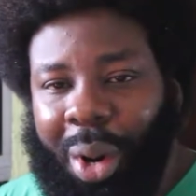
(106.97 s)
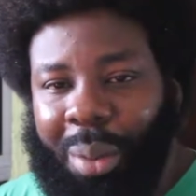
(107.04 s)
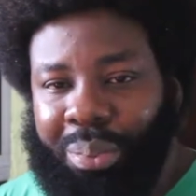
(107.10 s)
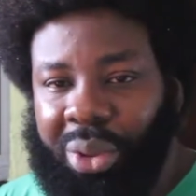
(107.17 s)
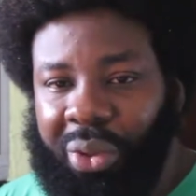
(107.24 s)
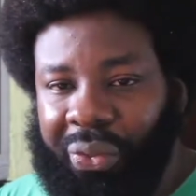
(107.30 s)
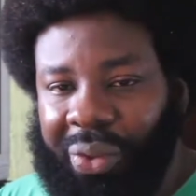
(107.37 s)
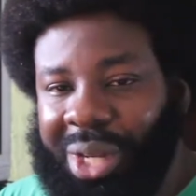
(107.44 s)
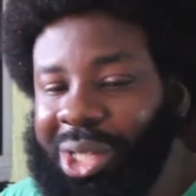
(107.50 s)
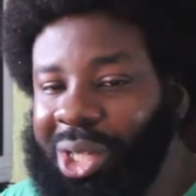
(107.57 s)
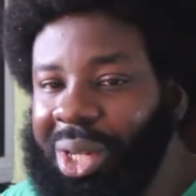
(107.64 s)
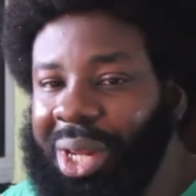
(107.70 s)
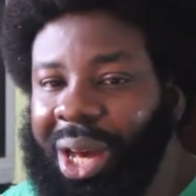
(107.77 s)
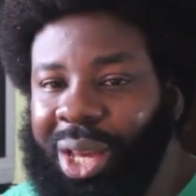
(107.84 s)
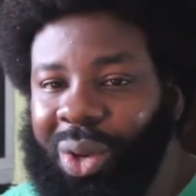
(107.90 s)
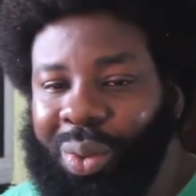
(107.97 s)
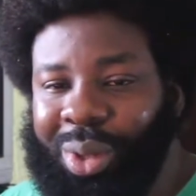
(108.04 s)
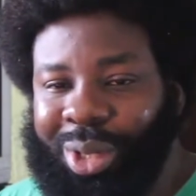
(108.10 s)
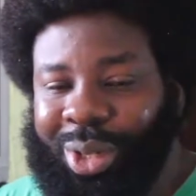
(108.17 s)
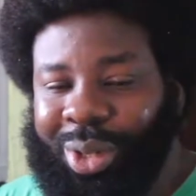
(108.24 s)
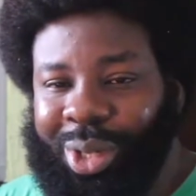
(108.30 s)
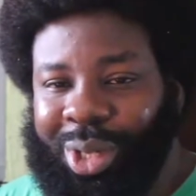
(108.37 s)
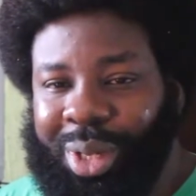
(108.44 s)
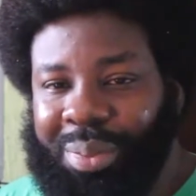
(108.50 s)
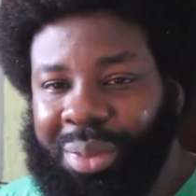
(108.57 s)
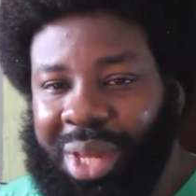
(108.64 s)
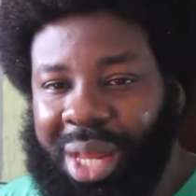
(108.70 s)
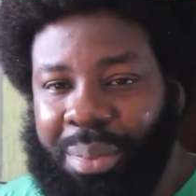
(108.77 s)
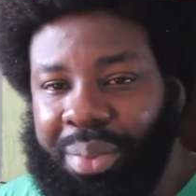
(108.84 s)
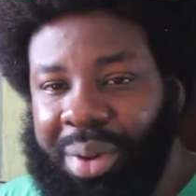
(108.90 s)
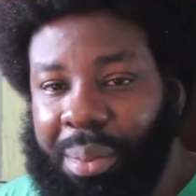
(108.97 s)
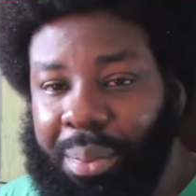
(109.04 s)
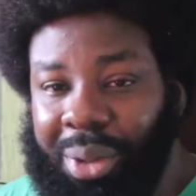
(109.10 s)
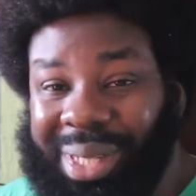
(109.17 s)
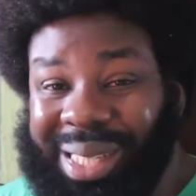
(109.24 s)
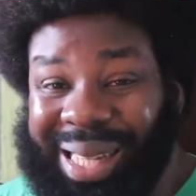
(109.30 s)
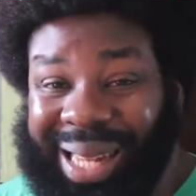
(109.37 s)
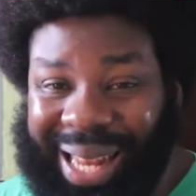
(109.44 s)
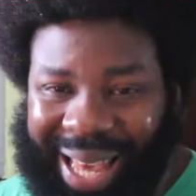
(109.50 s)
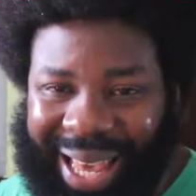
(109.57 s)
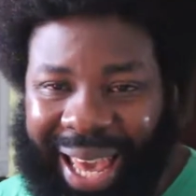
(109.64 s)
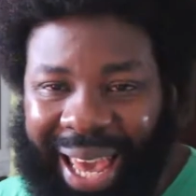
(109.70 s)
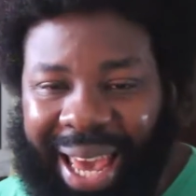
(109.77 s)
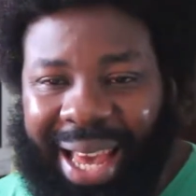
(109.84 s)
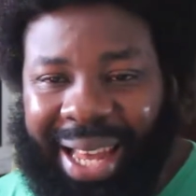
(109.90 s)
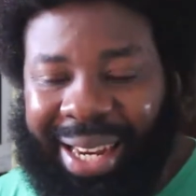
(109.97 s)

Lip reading: professional, you want to use something a bit more slick,